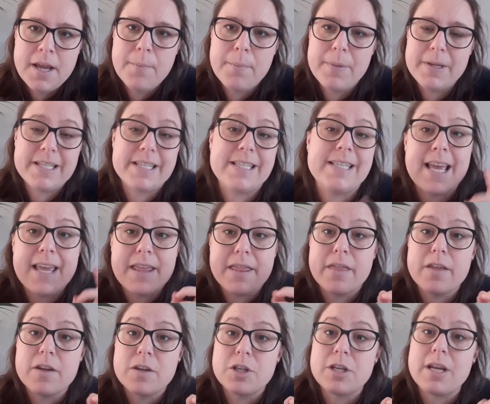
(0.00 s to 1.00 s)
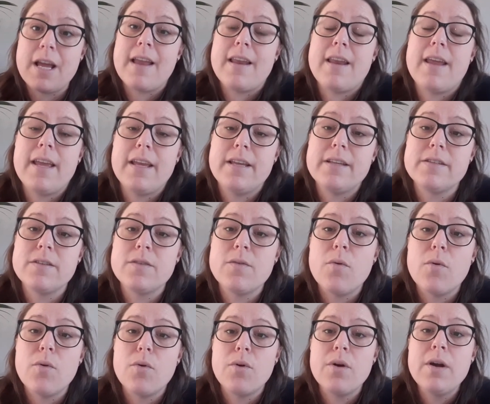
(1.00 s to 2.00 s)
but to say the Chinese,
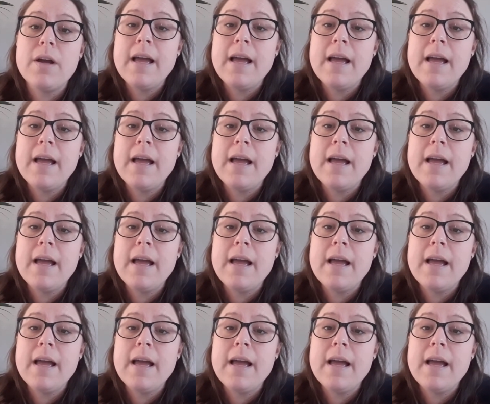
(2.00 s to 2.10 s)
or